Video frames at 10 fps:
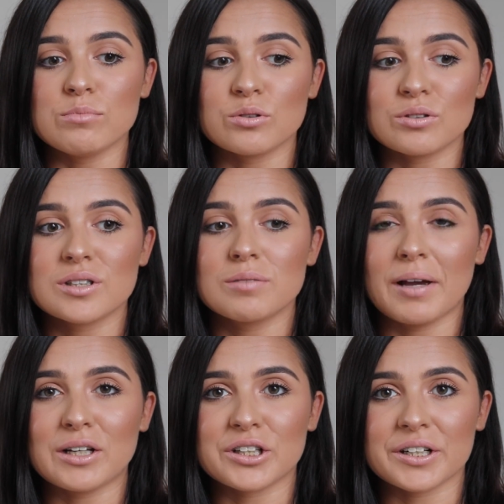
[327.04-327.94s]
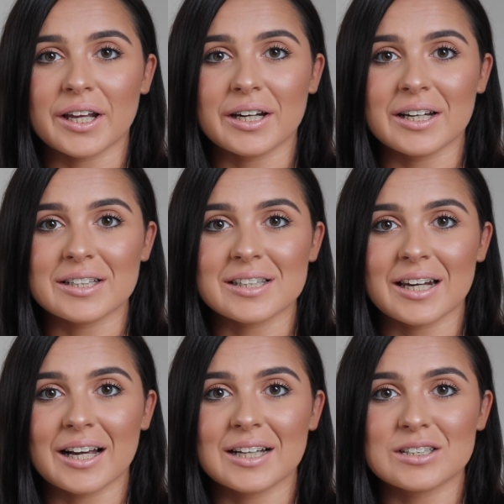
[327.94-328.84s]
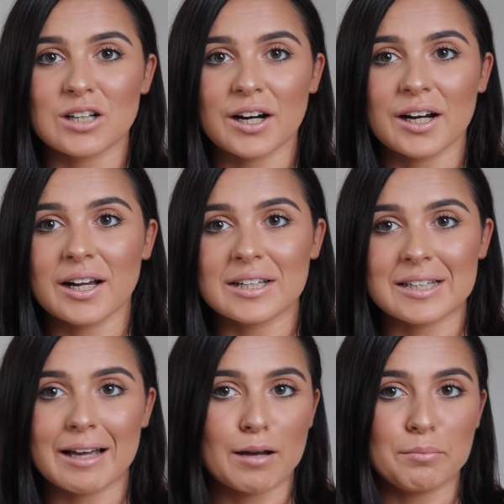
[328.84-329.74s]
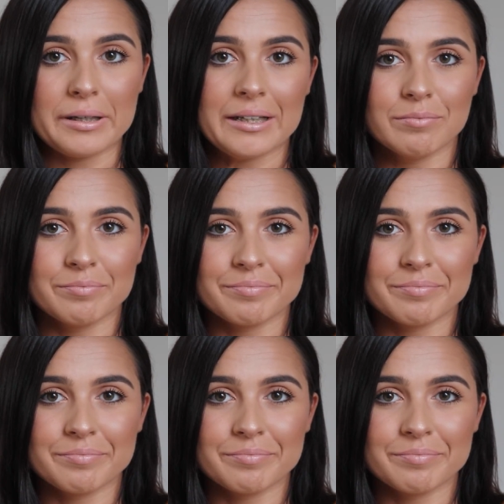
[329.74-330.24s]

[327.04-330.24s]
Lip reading: just to make sure that it is like as dark as it can be.